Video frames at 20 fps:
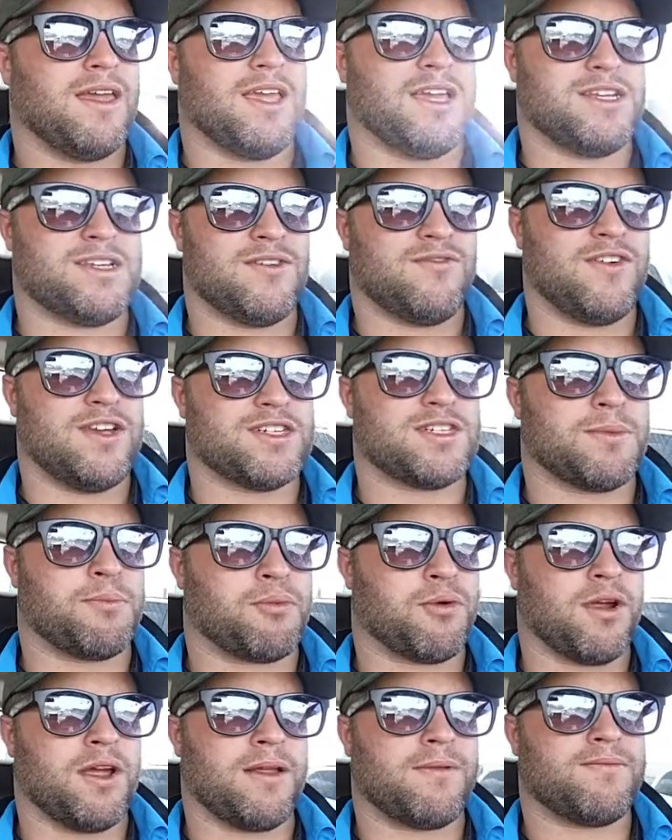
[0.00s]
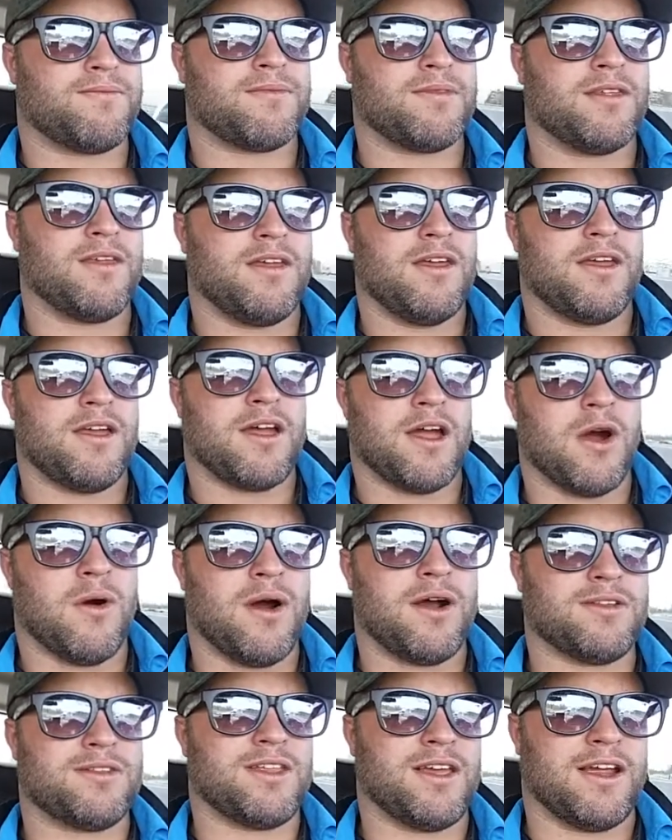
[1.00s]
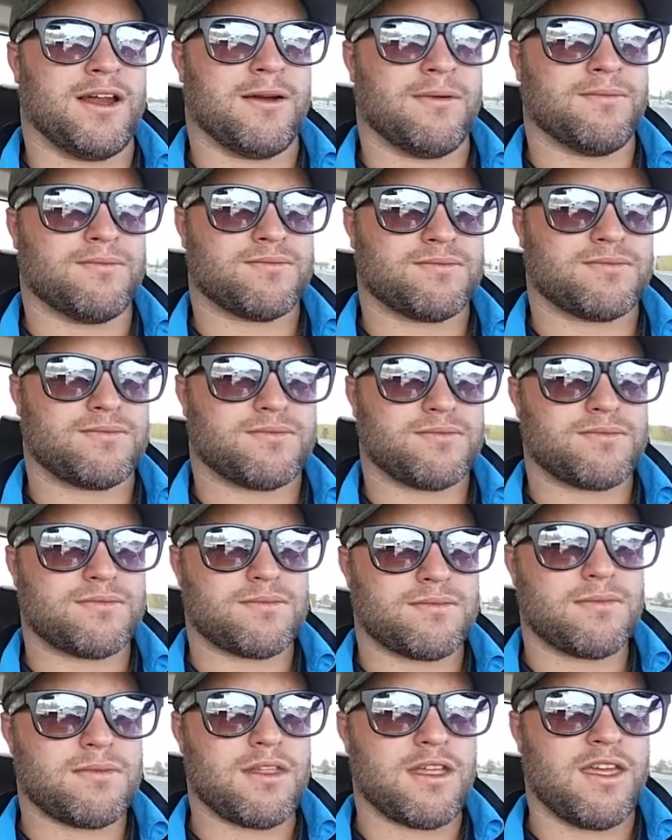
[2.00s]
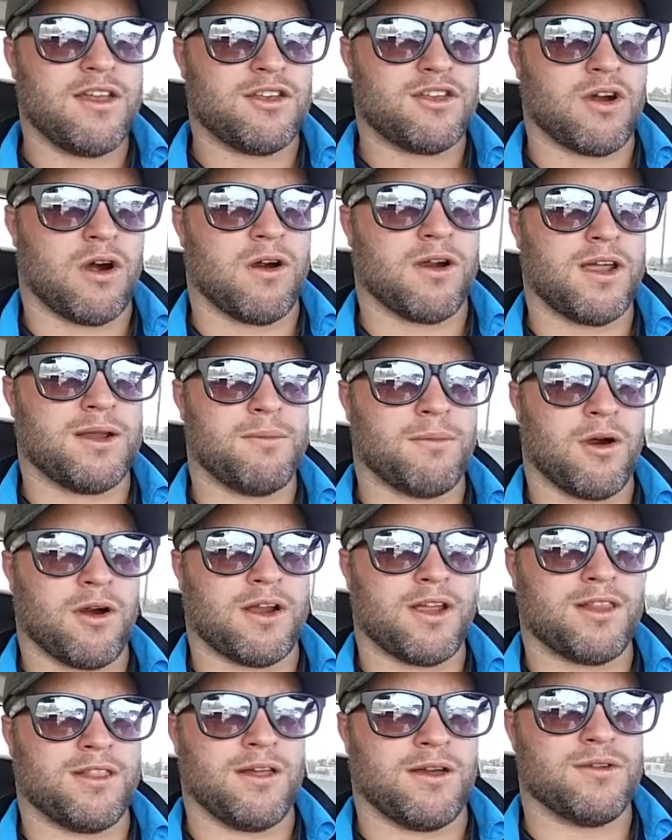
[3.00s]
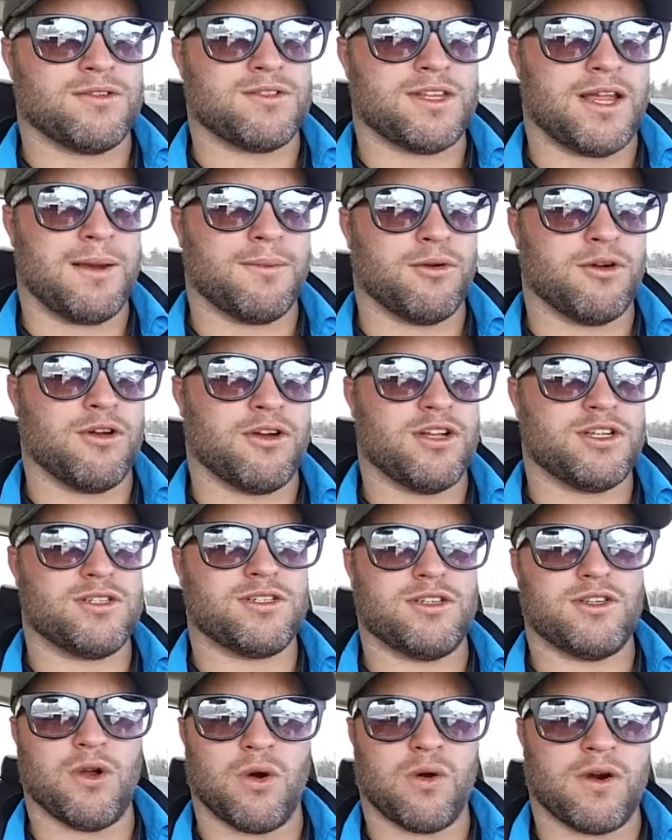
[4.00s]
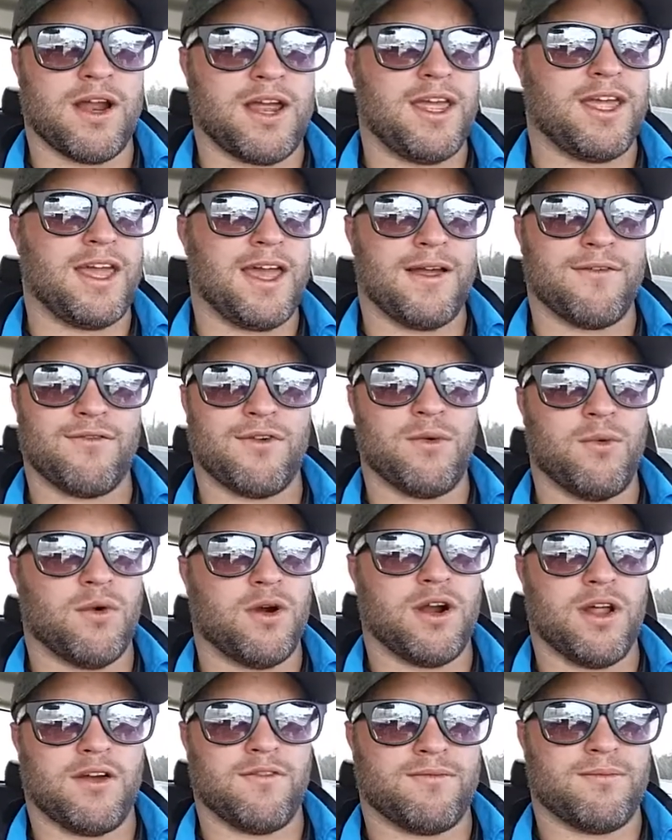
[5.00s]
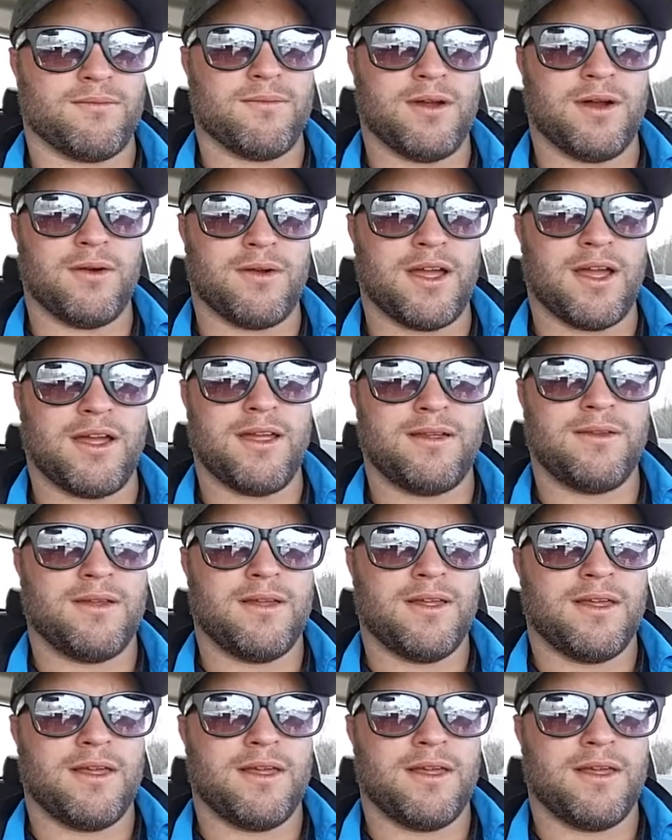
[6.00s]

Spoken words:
get your Vistaprint, go out there and target market those neighborhoods, door hang every one of them. Okay,